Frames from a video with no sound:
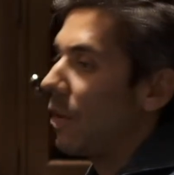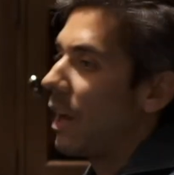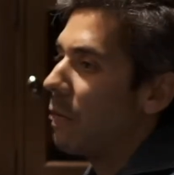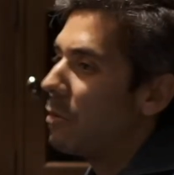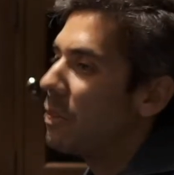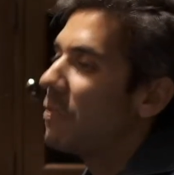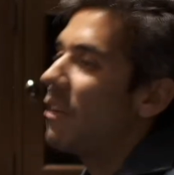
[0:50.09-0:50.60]

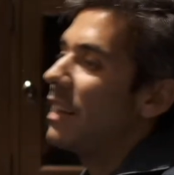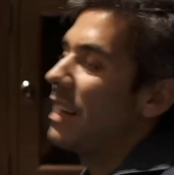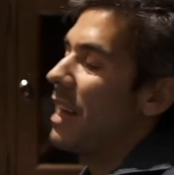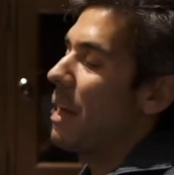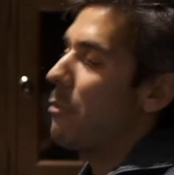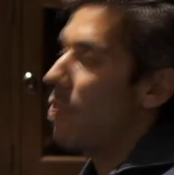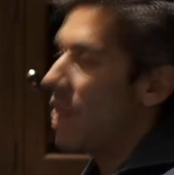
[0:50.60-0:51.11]
or I would
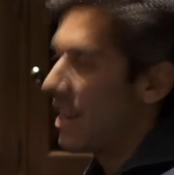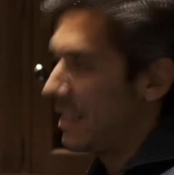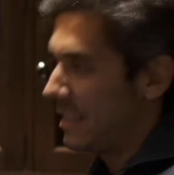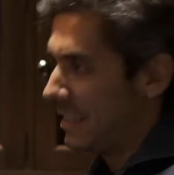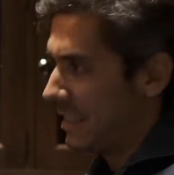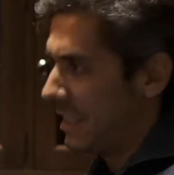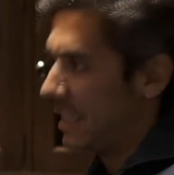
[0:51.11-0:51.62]
define a
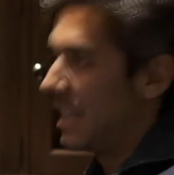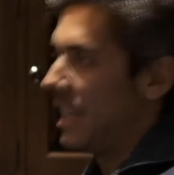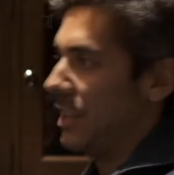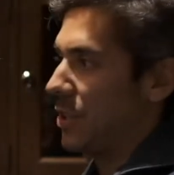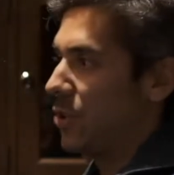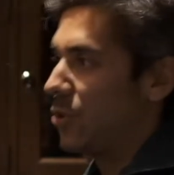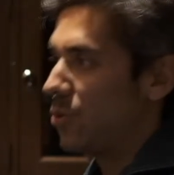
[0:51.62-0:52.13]
brand
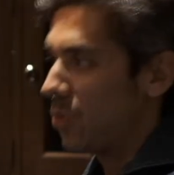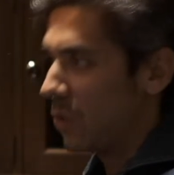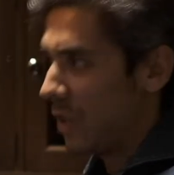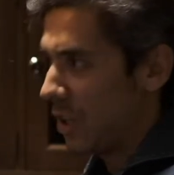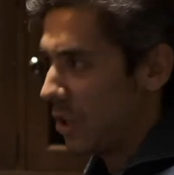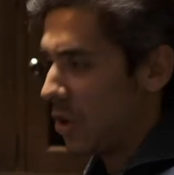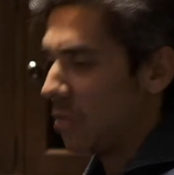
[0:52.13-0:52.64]
as
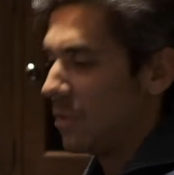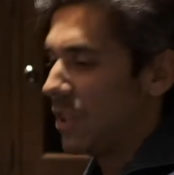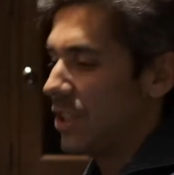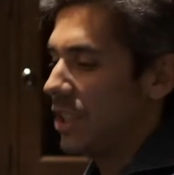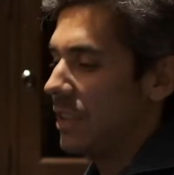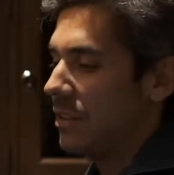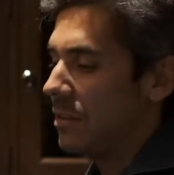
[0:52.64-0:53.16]
truly
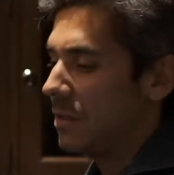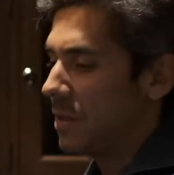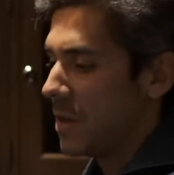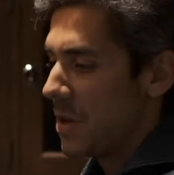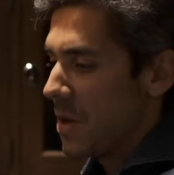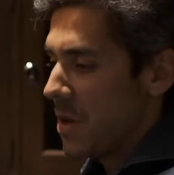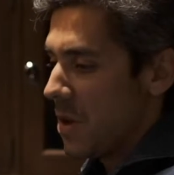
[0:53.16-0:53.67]

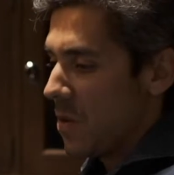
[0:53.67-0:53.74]
omnichannel